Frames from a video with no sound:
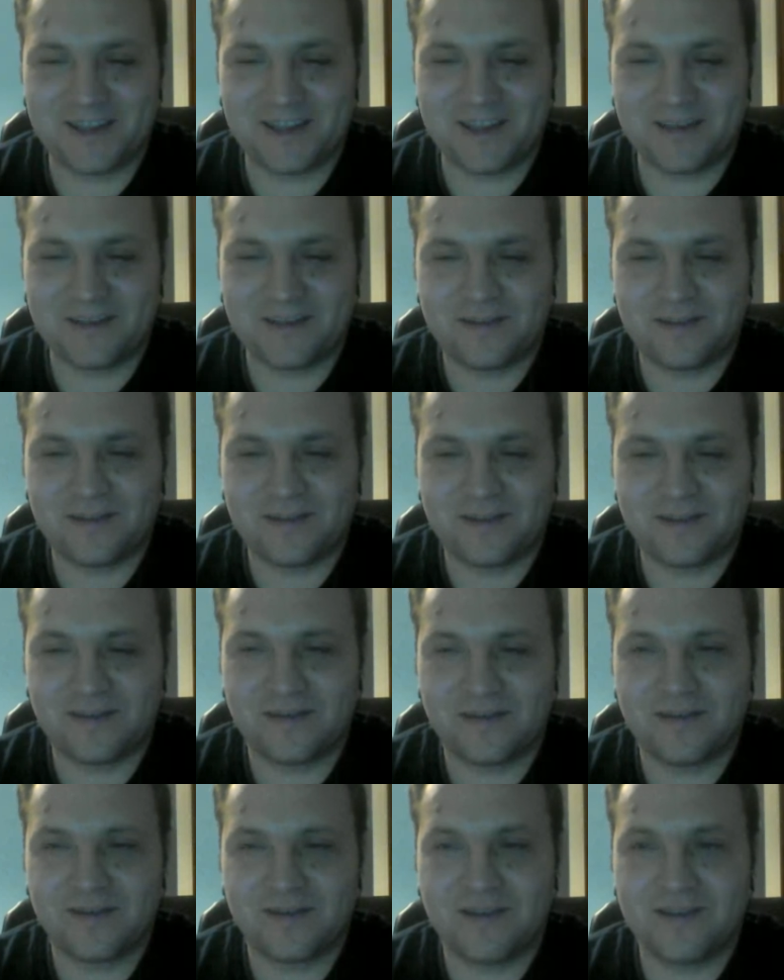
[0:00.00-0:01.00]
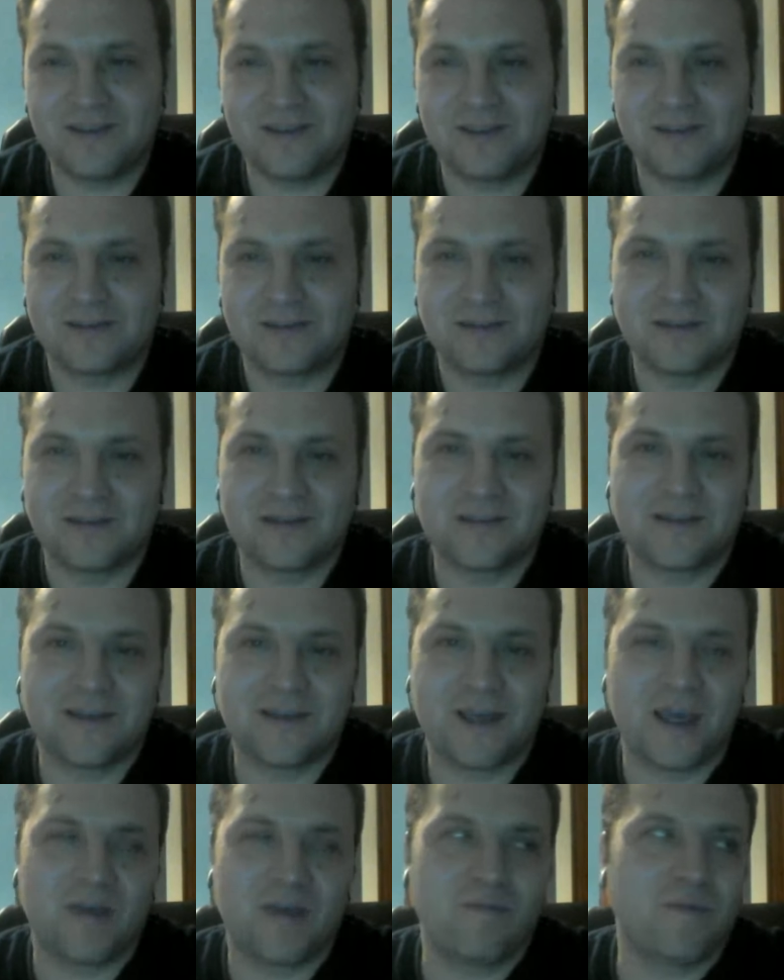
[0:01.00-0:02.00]
uh, it's the
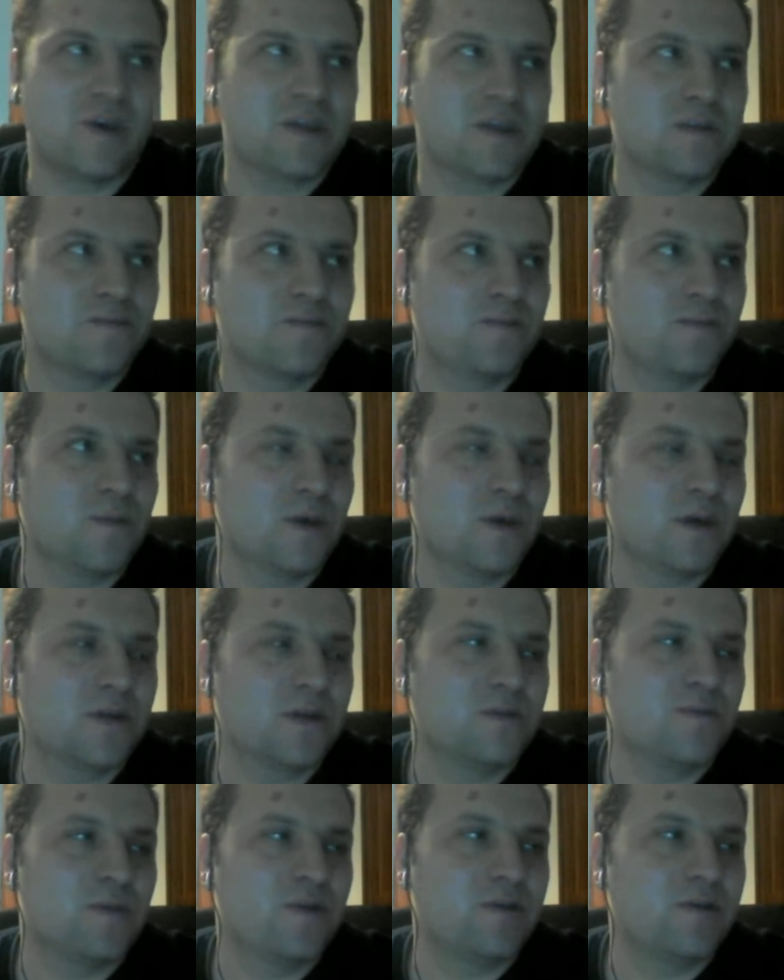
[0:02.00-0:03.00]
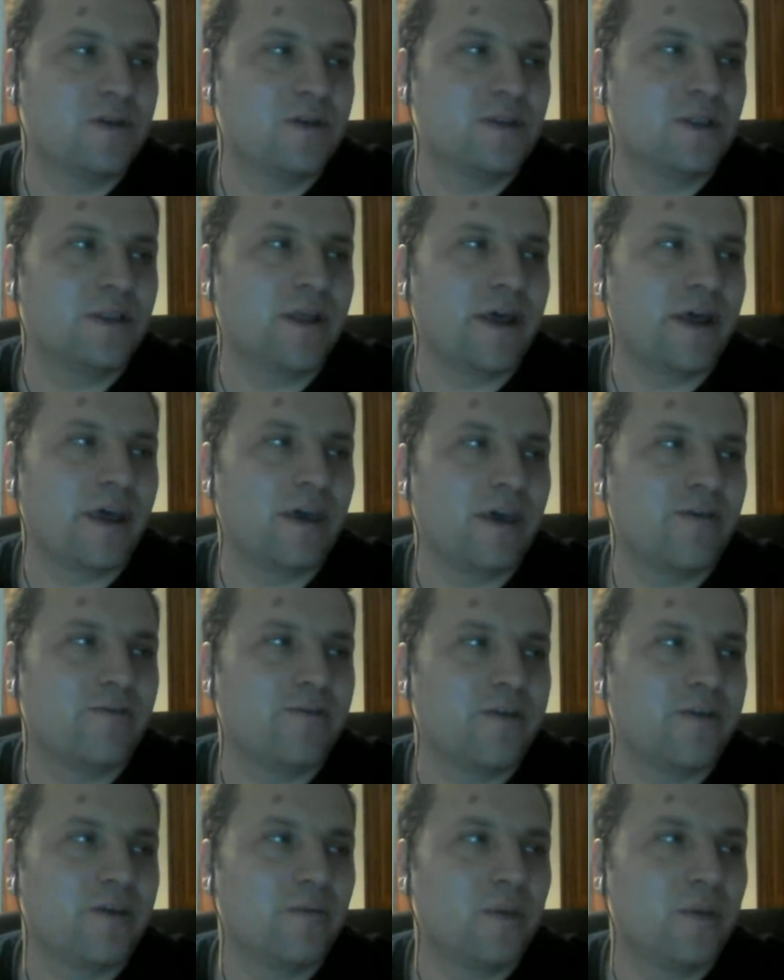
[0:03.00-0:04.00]
same ex experience that I have.
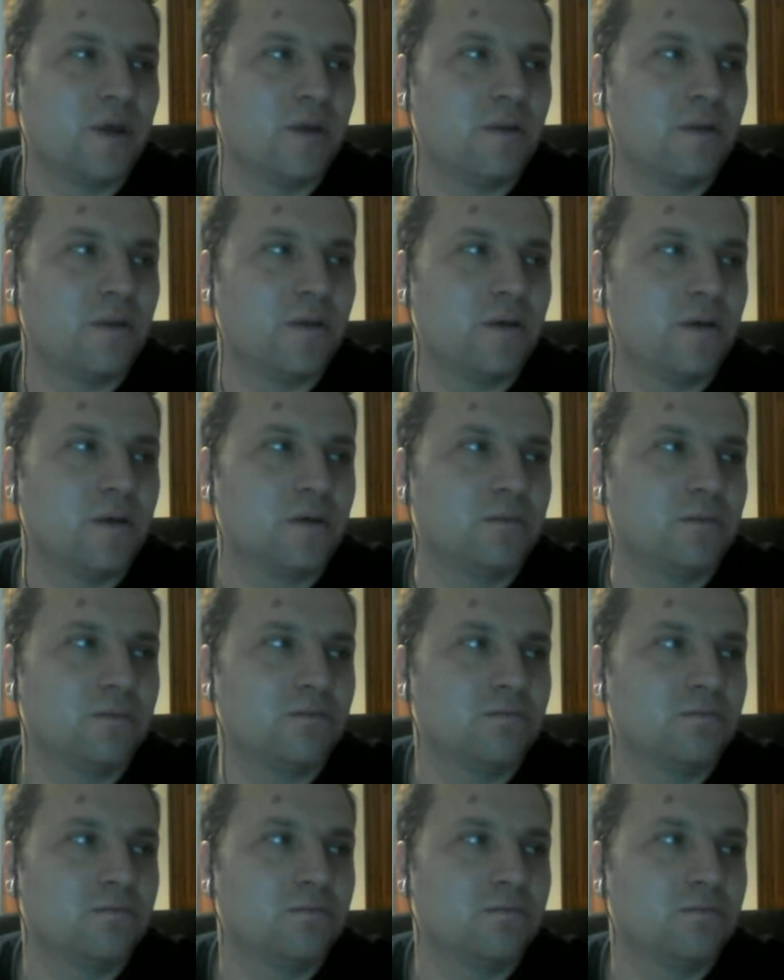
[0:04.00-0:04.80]
I mean. Uh